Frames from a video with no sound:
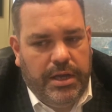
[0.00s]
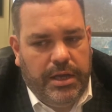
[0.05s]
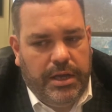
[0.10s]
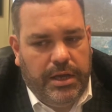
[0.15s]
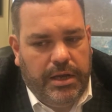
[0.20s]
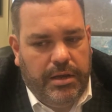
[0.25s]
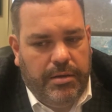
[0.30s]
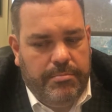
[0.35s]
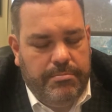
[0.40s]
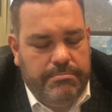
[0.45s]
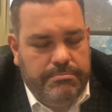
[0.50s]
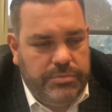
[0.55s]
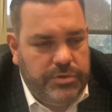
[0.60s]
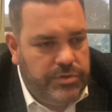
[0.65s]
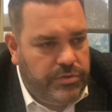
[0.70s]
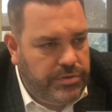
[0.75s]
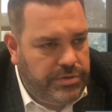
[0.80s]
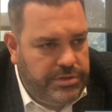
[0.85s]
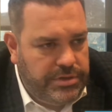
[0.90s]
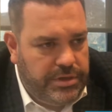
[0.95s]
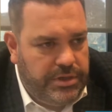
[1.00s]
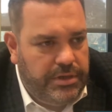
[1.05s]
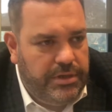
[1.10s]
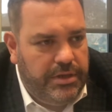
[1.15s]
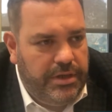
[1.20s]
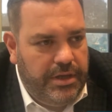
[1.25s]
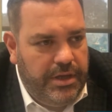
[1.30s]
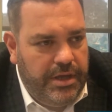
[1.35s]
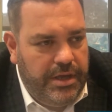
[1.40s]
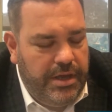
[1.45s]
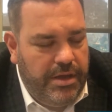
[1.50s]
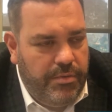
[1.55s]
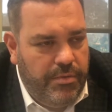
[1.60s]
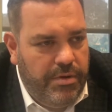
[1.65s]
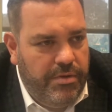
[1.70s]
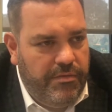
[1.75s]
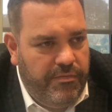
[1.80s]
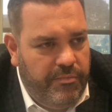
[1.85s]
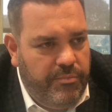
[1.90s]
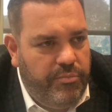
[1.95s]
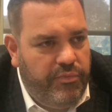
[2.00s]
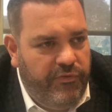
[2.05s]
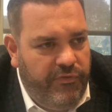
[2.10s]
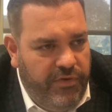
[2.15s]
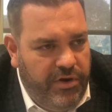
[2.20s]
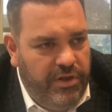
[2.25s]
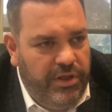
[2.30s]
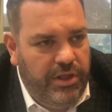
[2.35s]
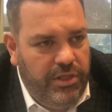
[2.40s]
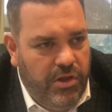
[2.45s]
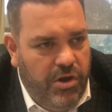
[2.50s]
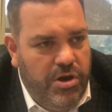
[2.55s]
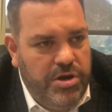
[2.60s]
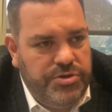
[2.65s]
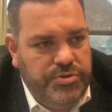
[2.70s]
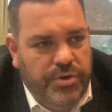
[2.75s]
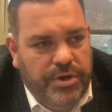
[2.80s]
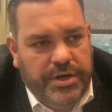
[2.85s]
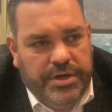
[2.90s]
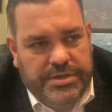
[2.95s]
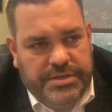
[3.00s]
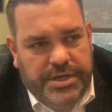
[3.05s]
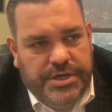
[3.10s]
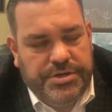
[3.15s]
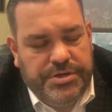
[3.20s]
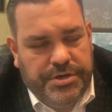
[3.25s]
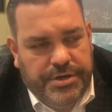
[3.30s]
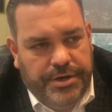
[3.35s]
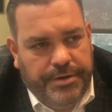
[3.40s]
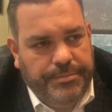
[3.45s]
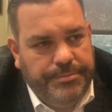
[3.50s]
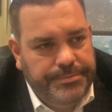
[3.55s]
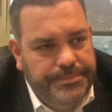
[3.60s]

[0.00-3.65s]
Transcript: Um, so it's a yeah, we have a fairly large organization here.